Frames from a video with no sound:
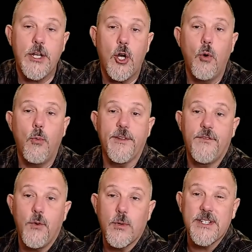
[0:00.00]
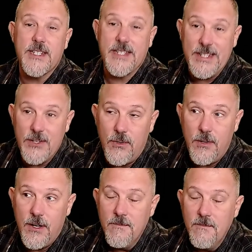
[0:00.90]
point zero one four is still
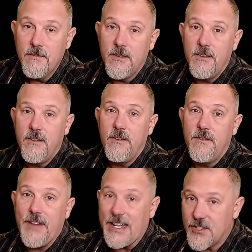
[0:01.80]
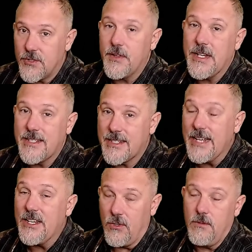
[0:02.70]
faster than a
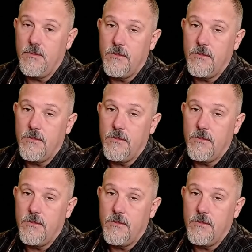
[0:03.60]
cycle,